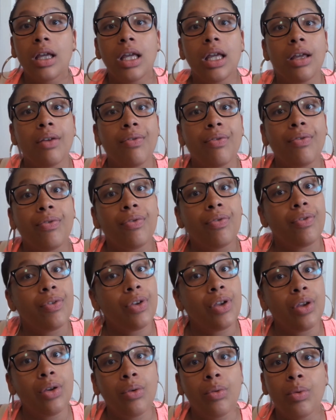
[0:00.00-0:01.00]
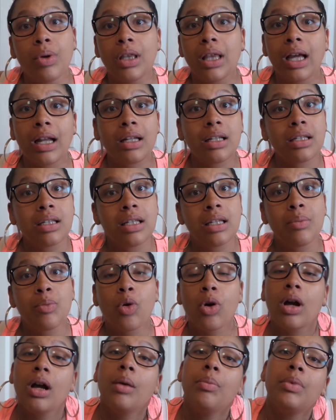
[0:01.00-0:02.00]
if you would like to see
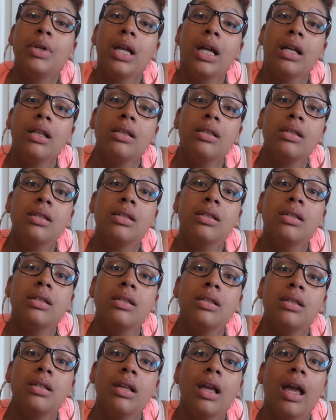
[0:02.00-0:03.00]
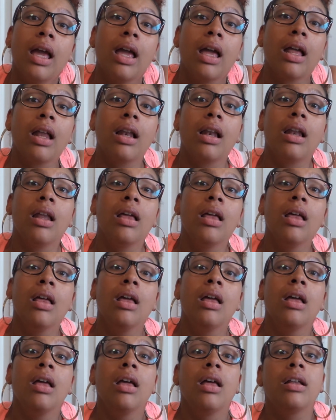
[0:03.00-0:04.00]
more updates and
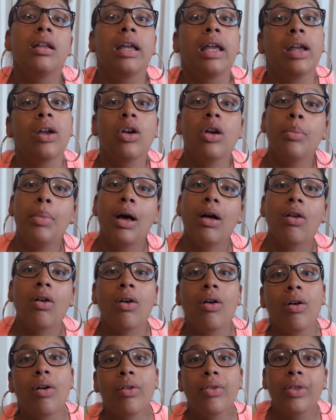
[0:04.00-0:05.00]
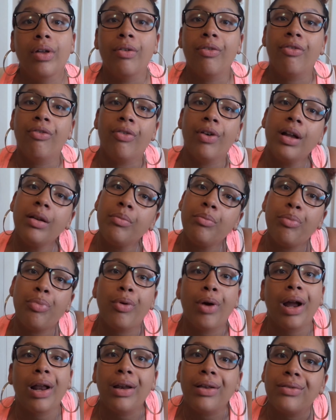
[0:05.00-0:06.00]
hear about all the fun
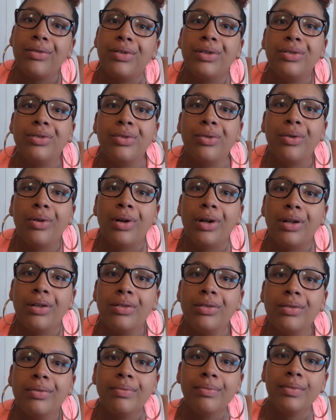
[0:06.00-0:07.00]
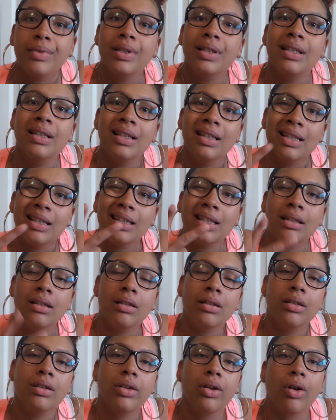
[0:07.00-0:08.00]
pregnancy stories.
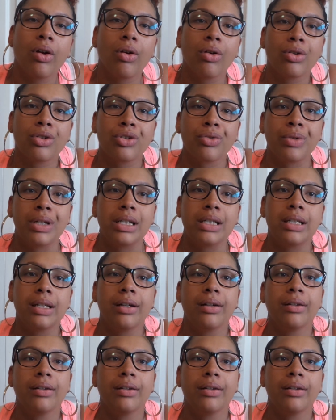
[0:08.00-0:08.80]
Your girl Sharice